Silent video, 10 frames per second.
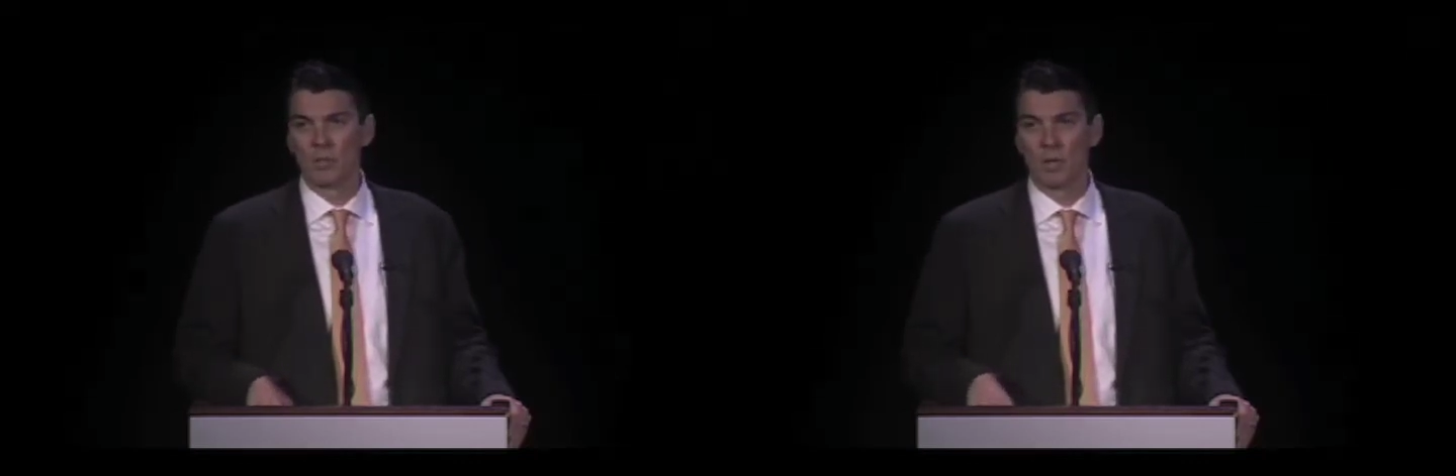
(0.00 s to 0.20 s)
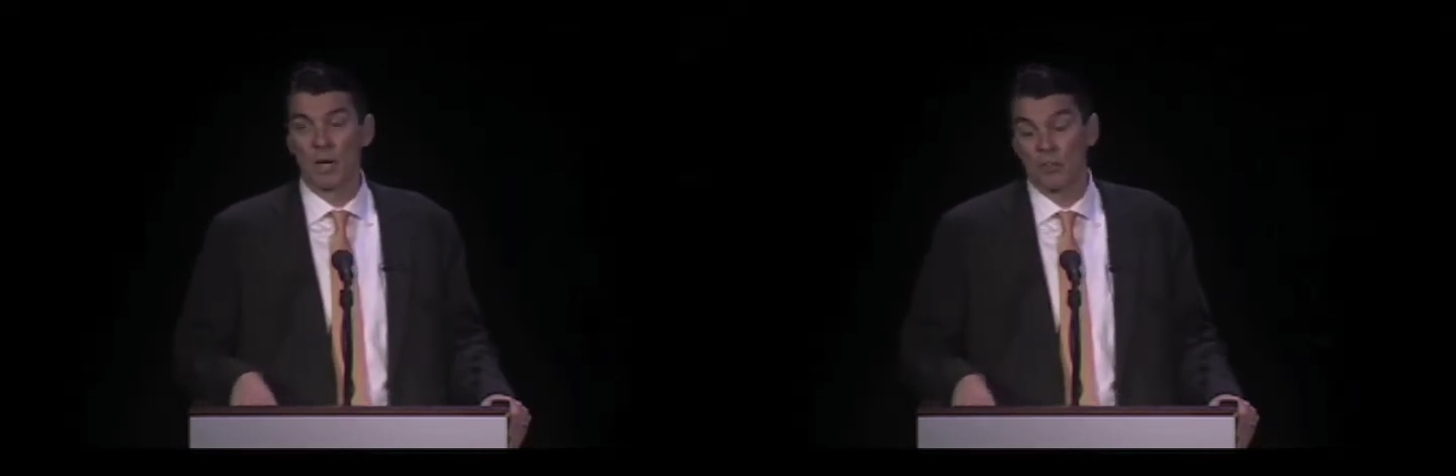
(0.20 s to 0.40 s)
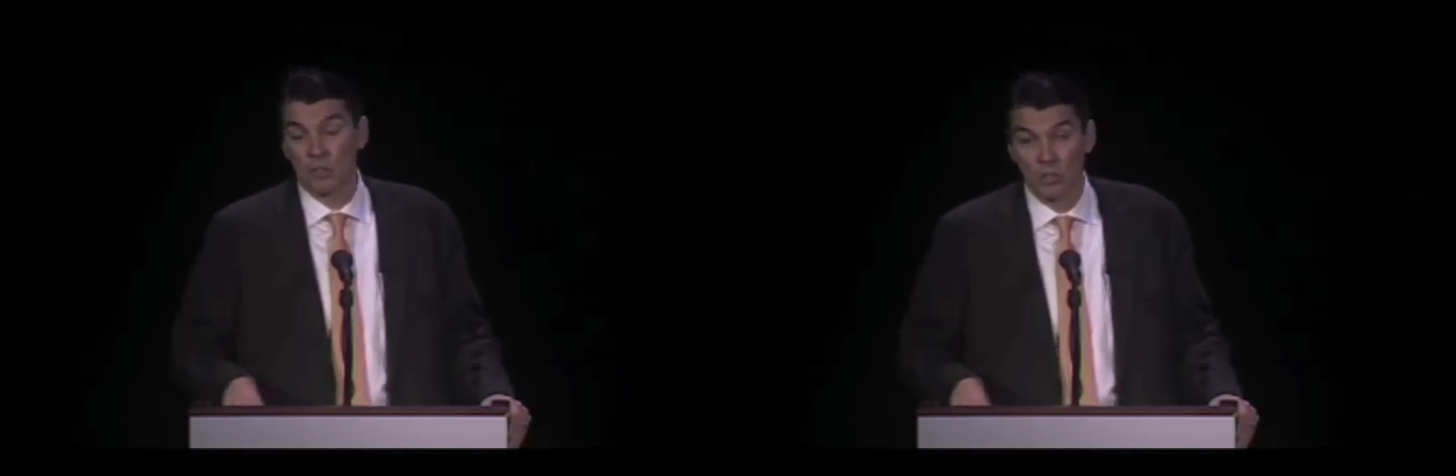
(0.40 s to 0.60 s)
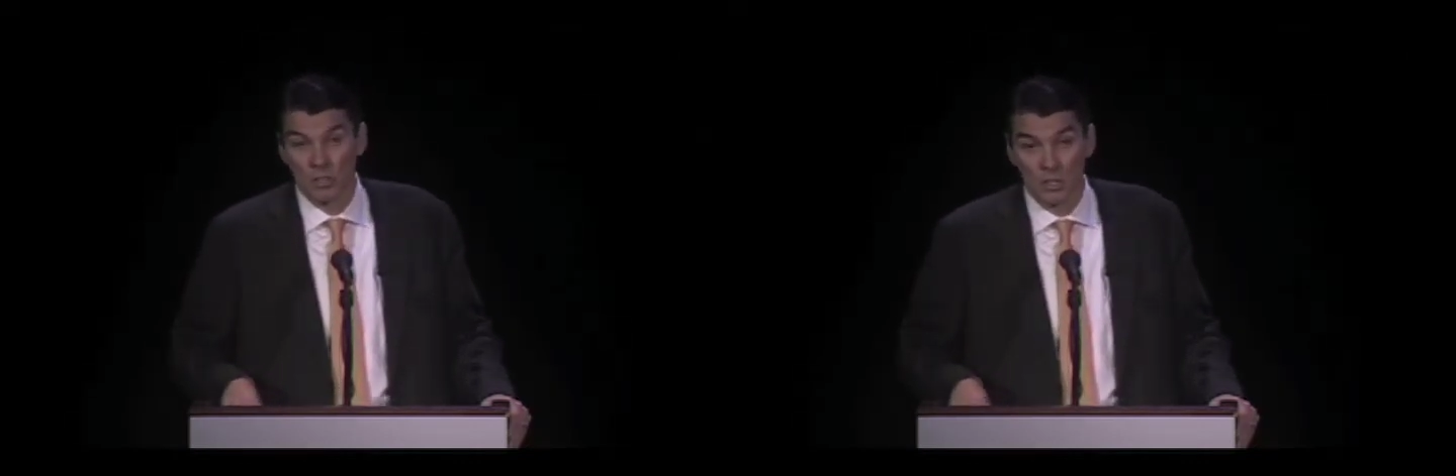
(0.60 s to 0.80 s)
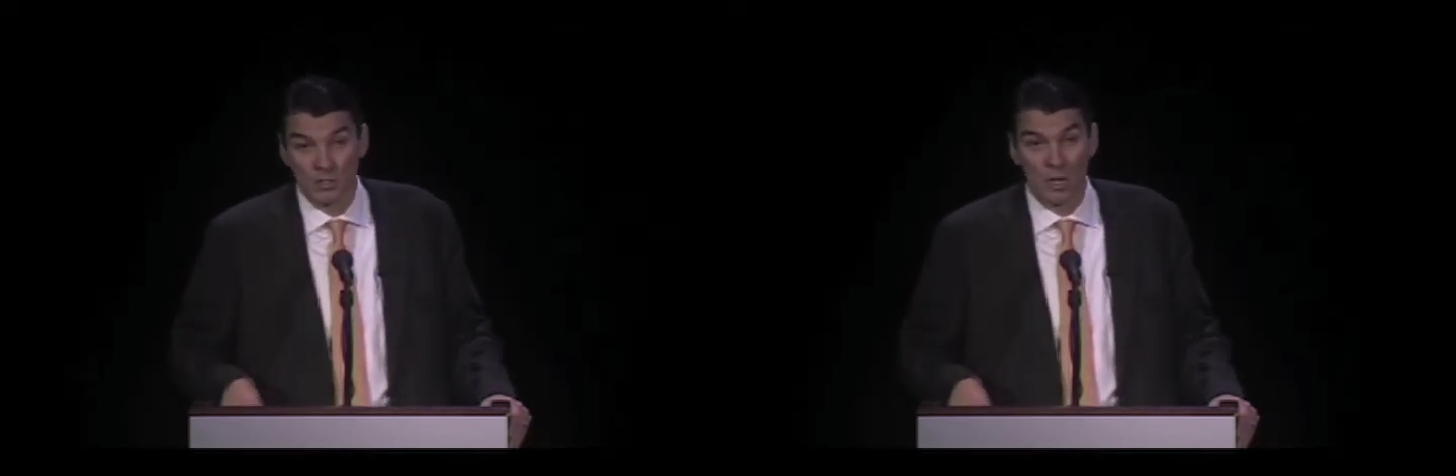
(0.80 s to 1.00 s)
We hire
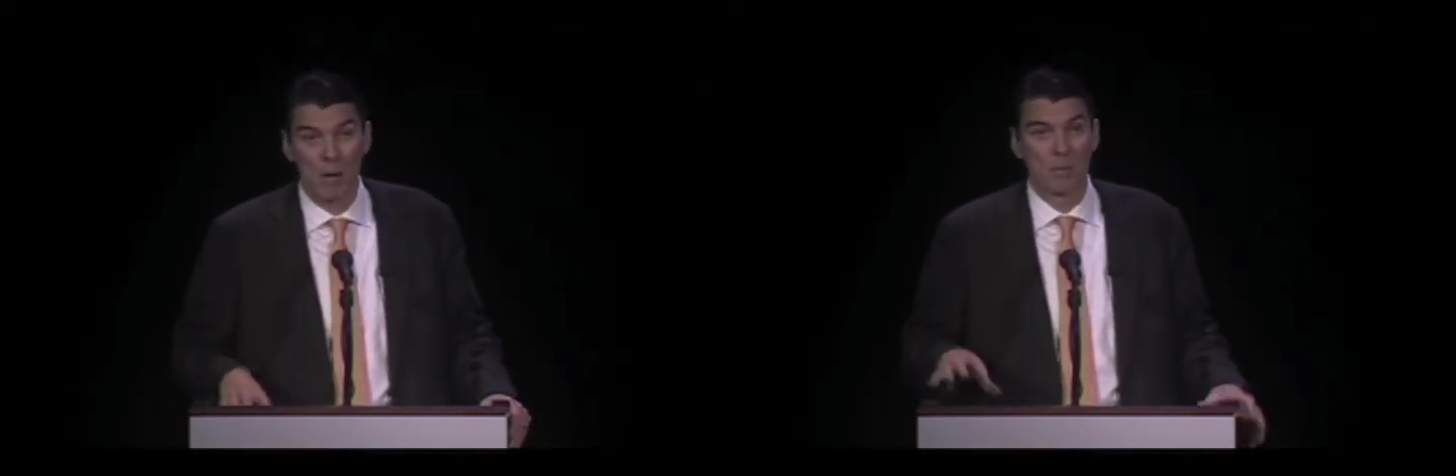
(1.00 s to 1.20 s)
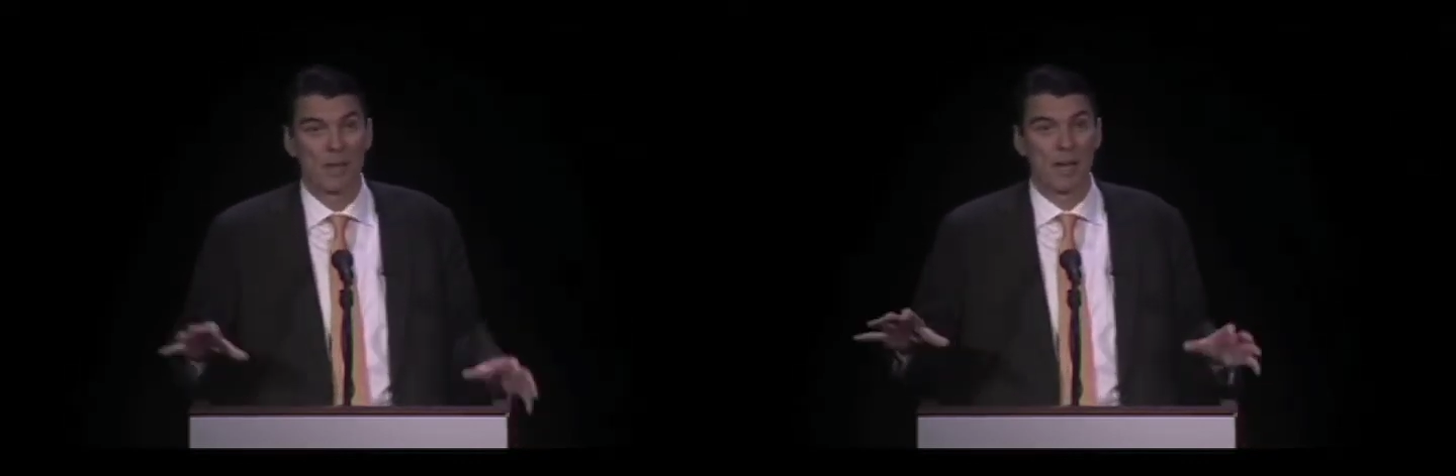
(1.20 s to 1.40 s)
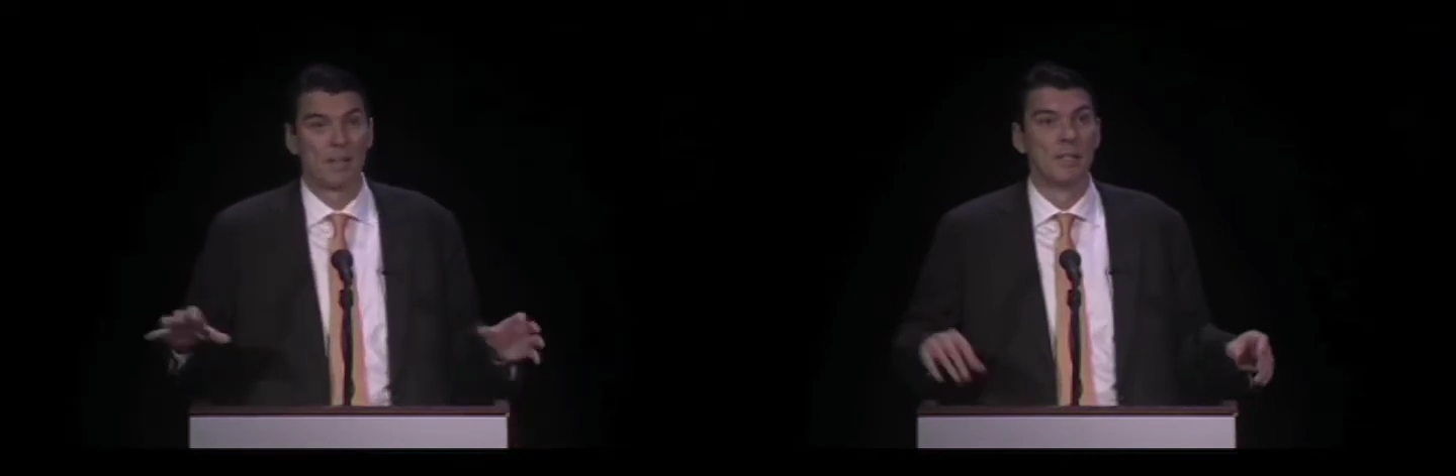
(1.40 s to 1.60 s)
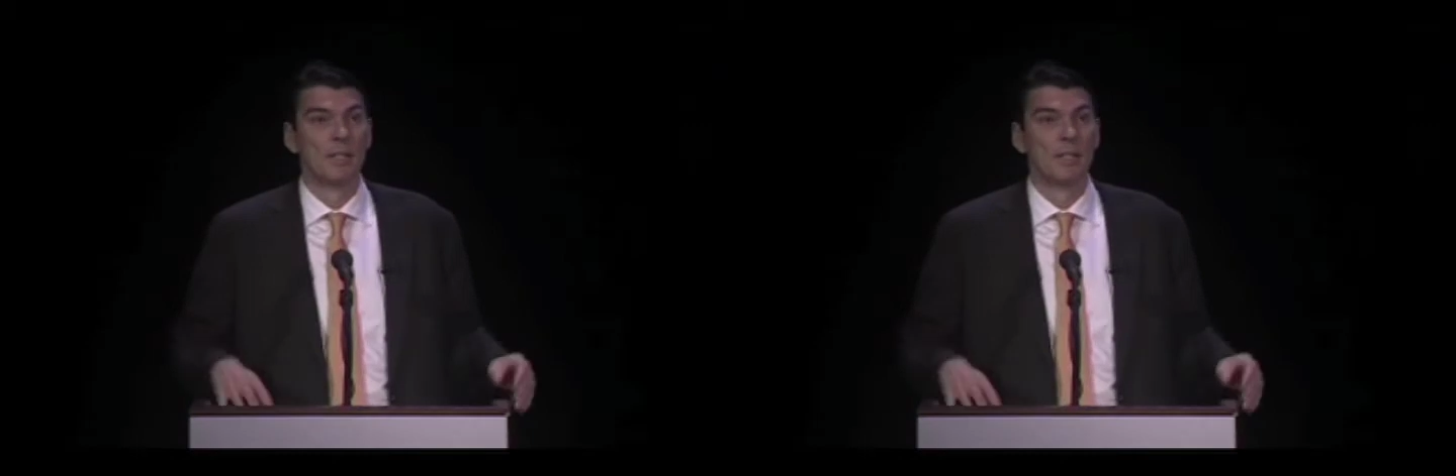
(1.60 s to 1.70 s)
journalists on top of that,